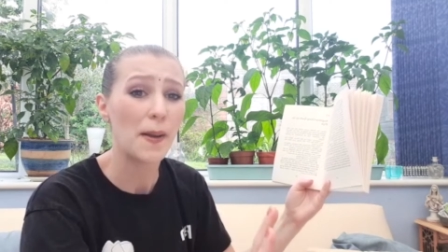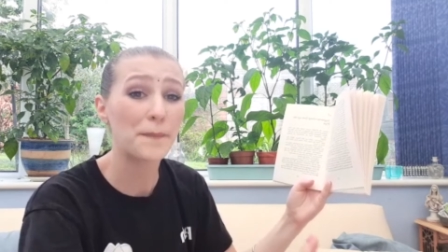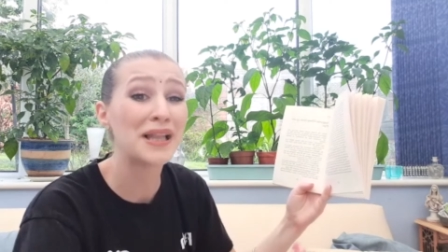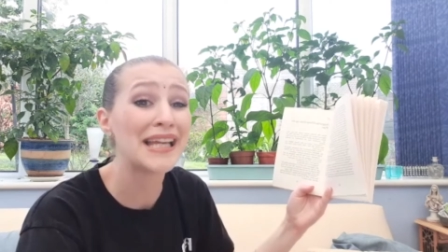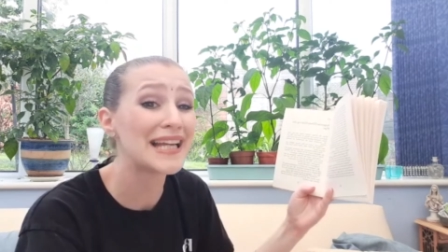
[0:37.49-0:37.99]

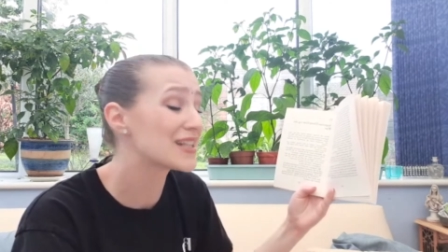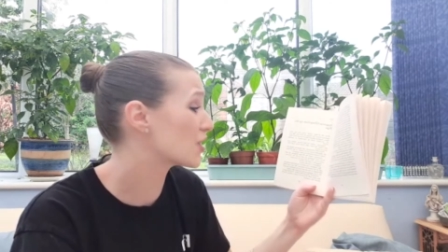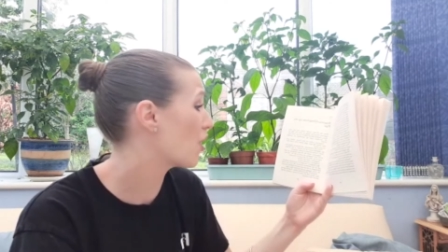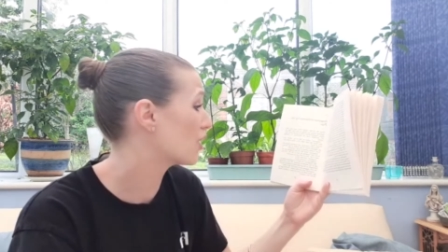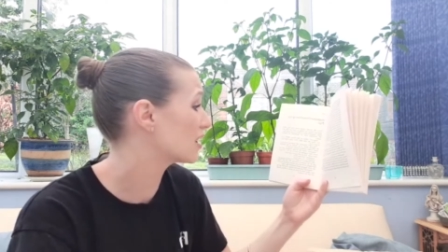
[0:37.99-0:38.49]
Please,
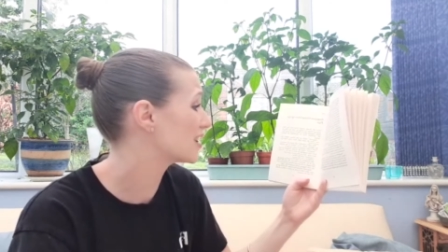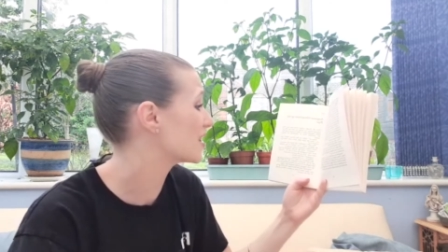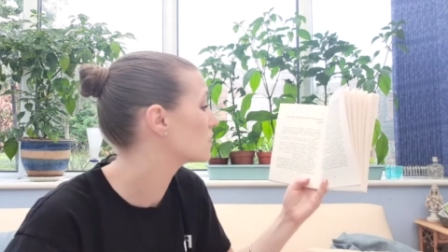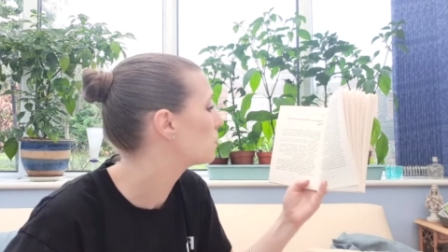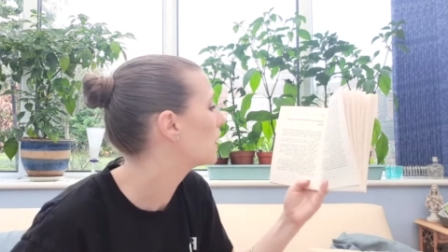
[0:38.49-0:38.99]

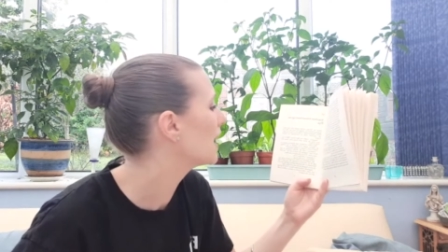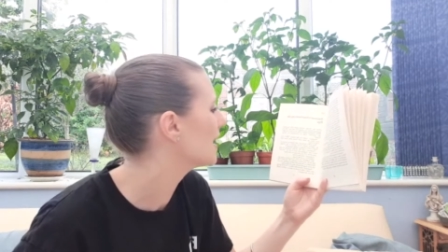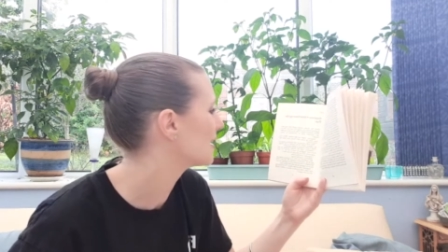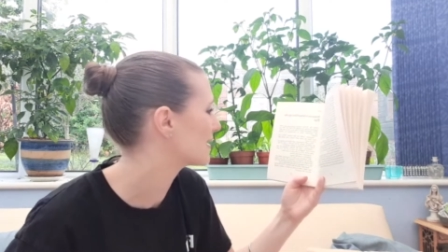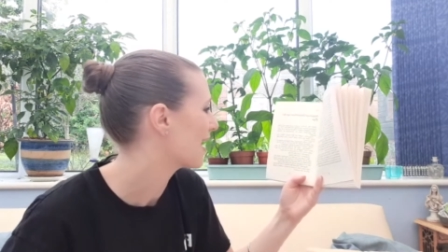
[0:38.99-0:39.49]
Augustus,
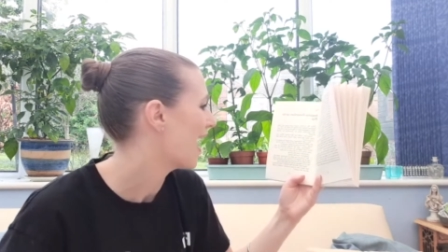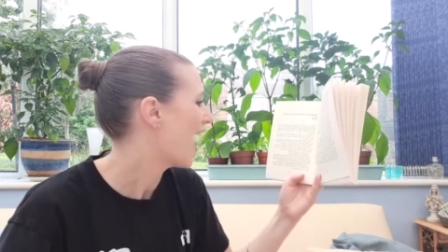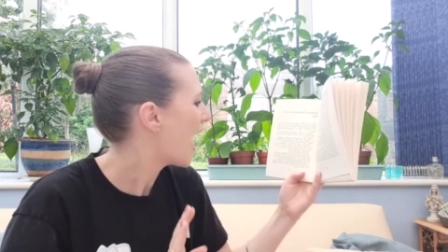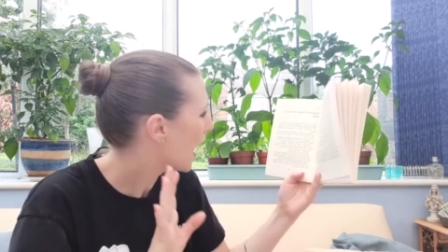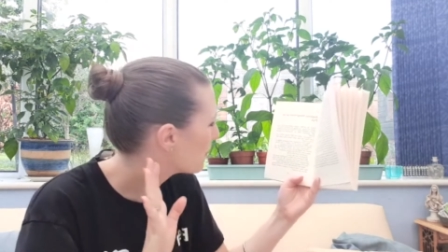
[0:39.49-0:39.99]
please!
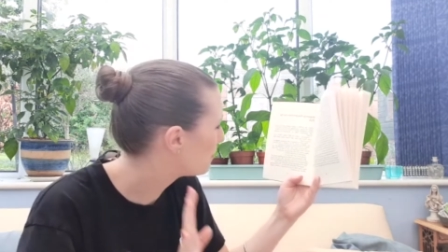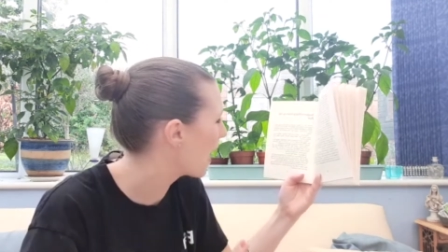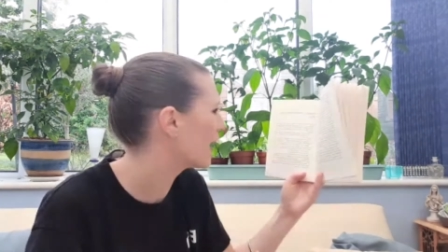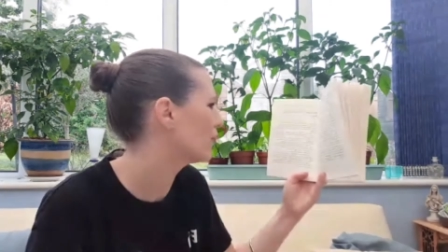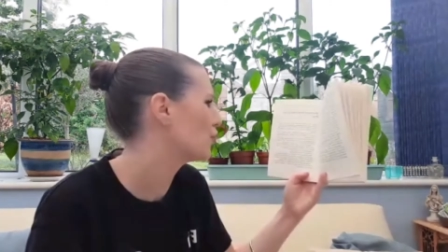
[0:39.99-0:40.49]
I
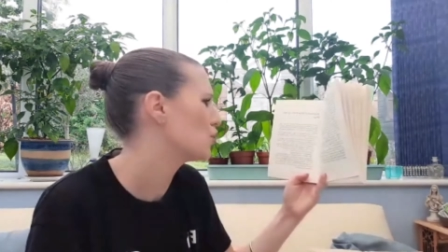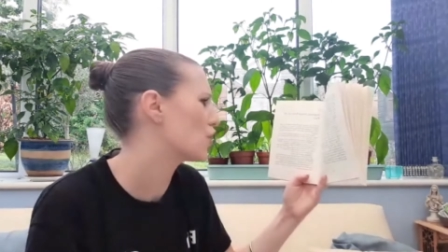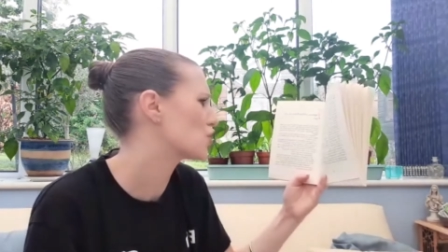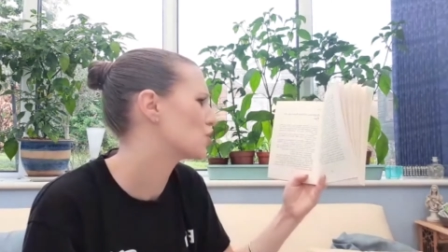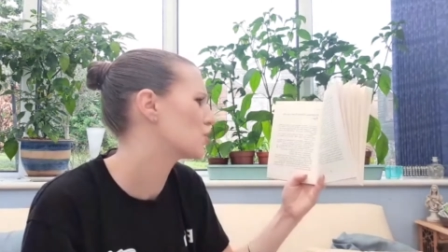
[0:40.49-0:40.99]
beg of you
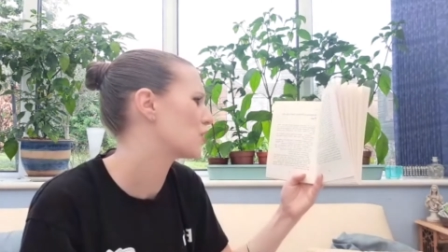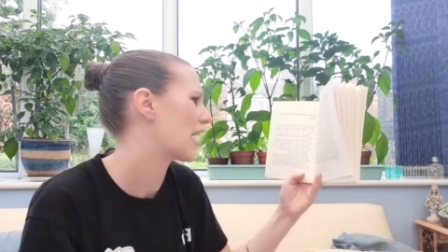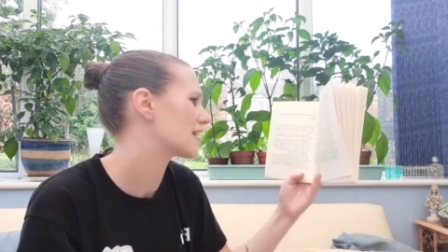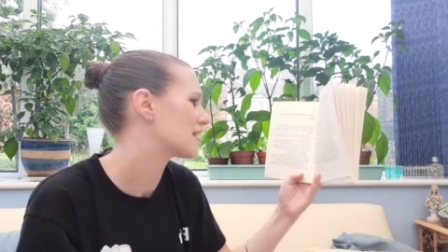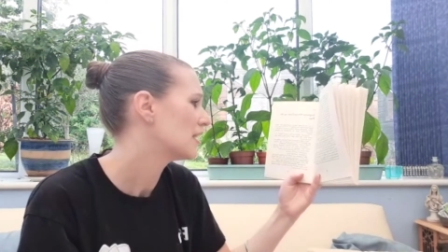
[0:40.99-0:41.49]
not to do that.